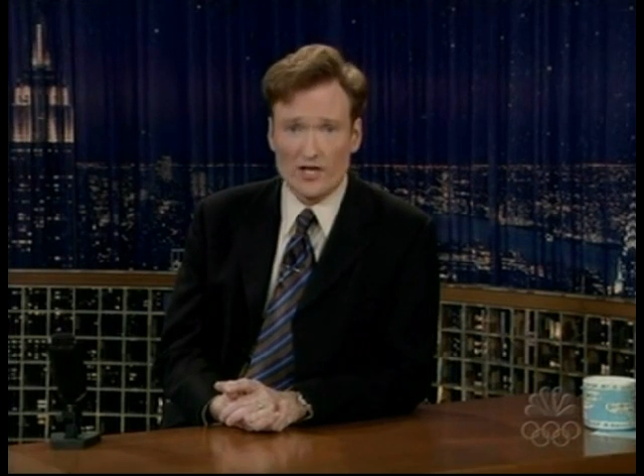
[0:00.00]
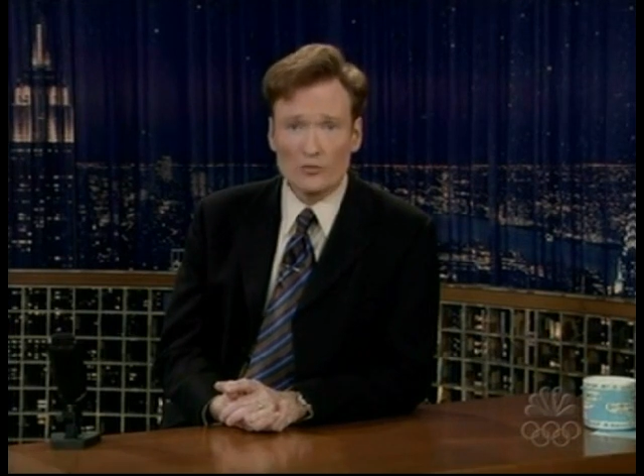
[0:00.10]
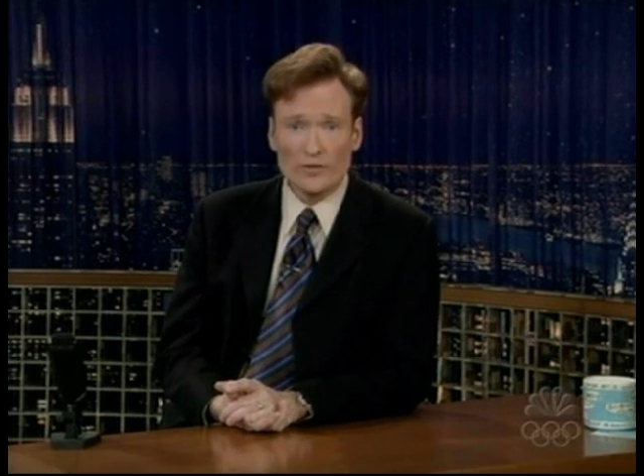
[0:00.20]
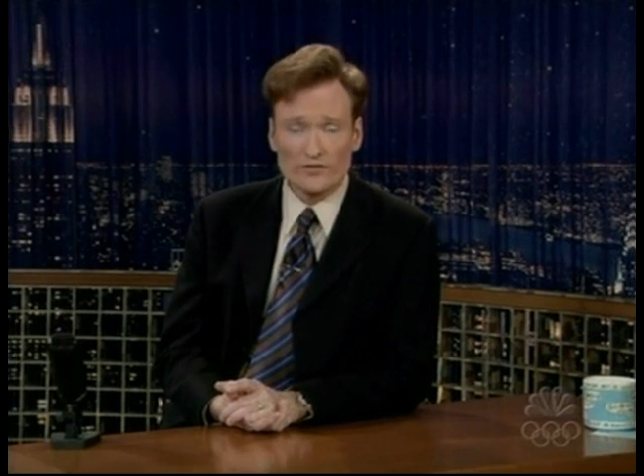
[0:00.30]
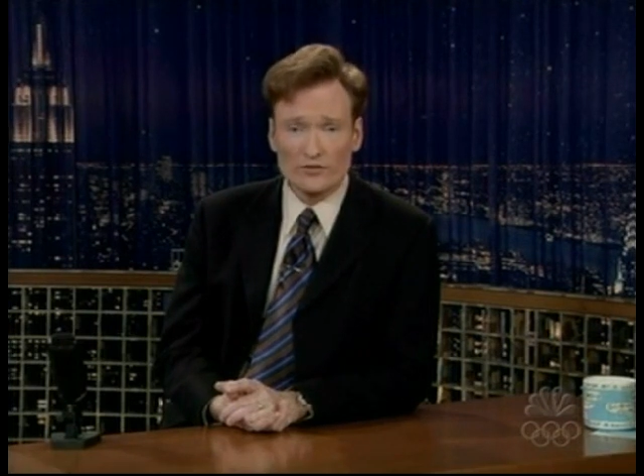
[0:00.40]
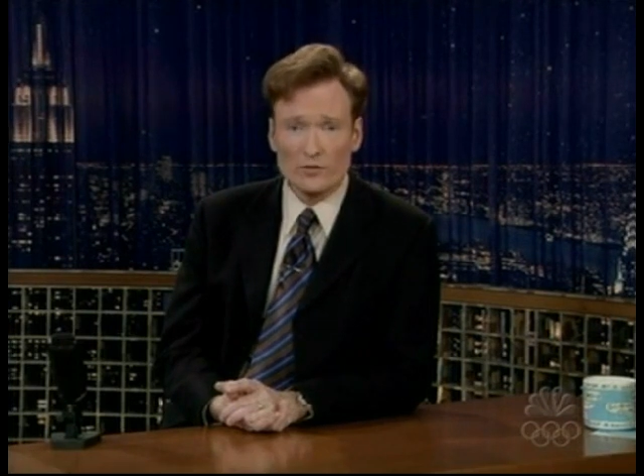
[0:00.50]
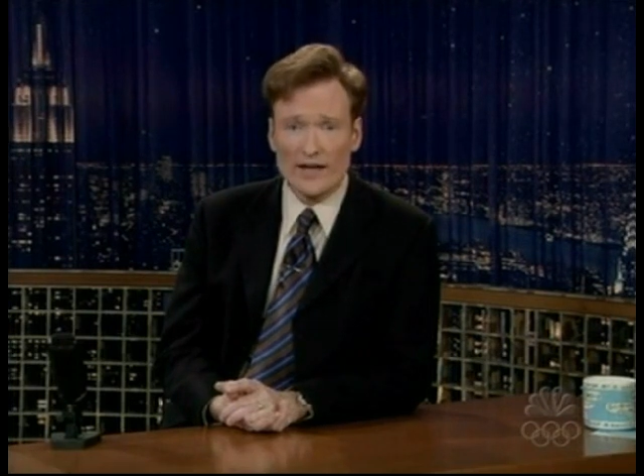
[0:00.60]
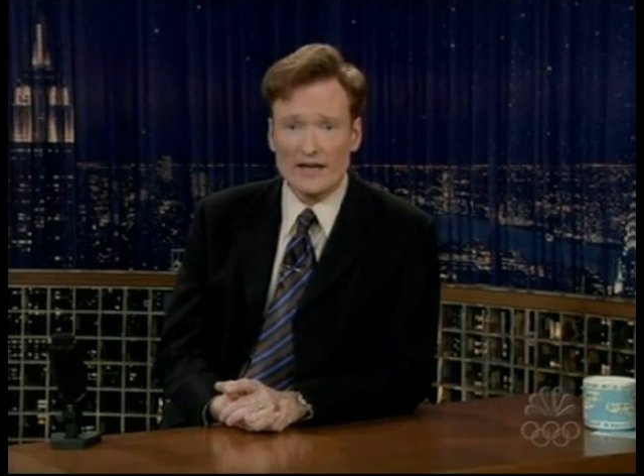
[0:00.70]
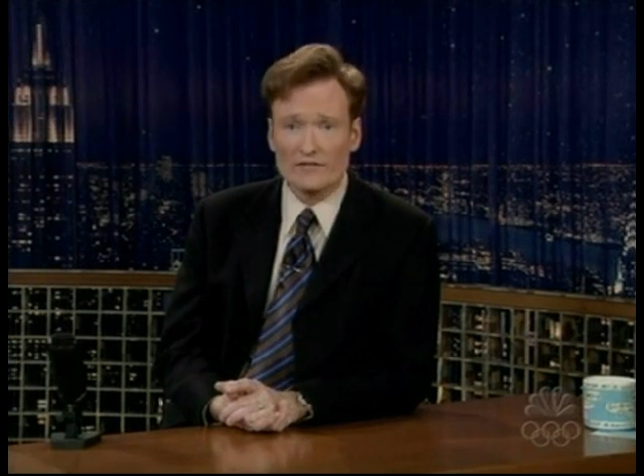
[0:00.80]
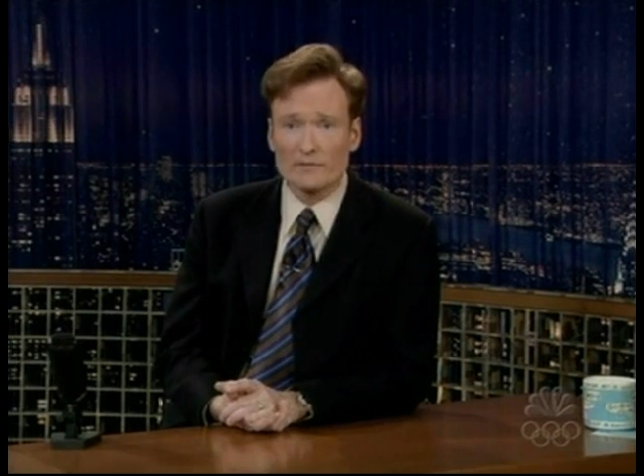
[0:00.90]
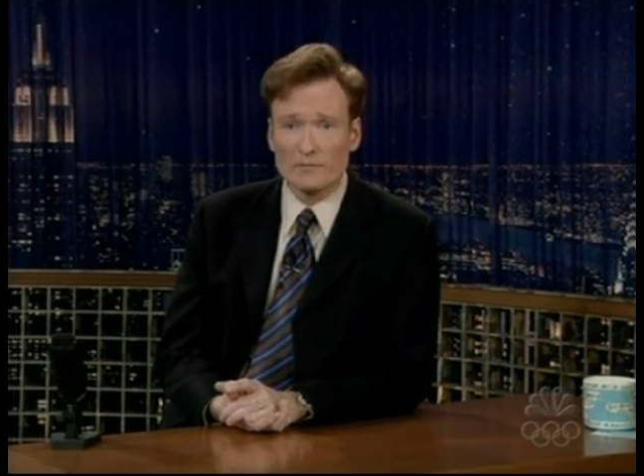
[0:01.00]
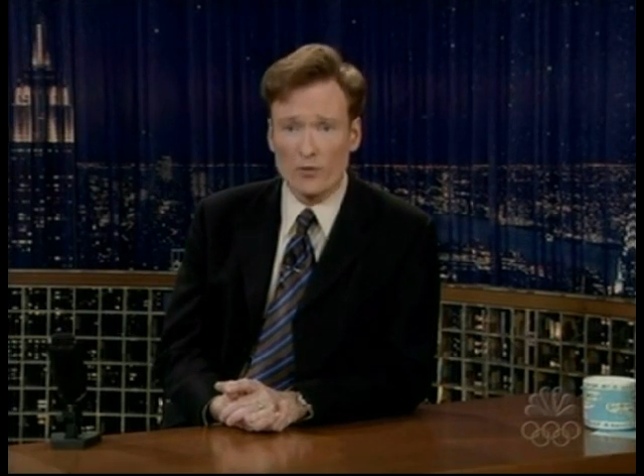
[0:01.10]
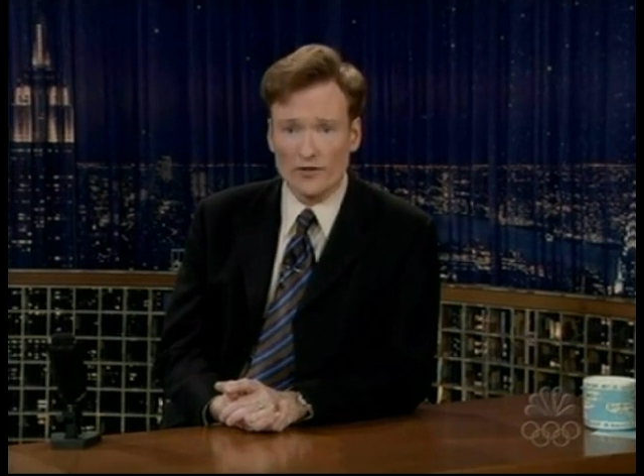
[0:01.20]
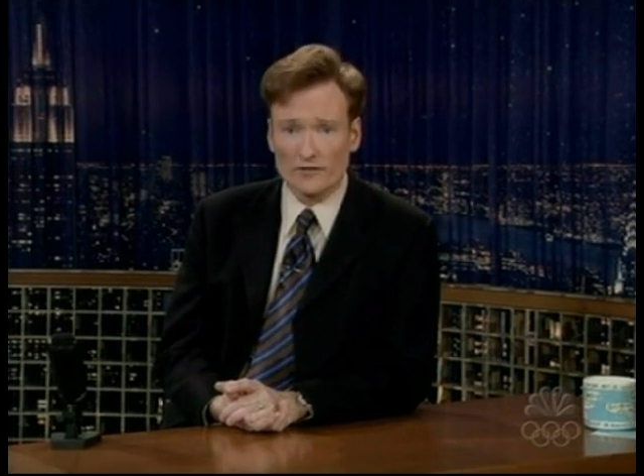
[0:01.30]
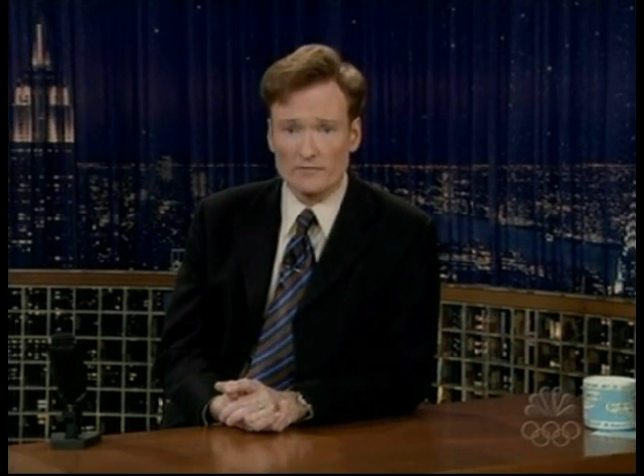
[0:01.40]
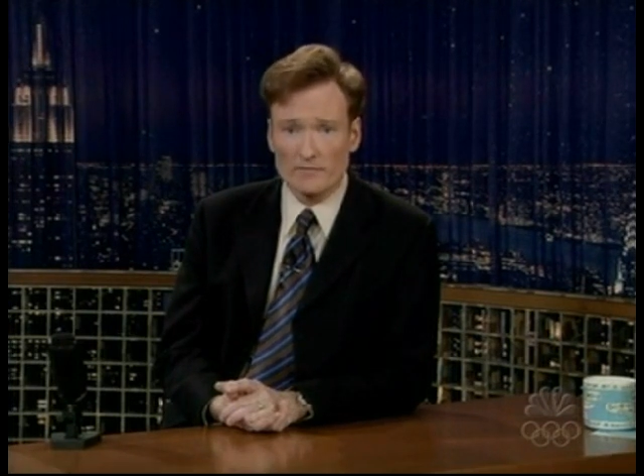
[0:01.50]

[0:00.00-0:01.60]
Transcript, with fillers: we do have an important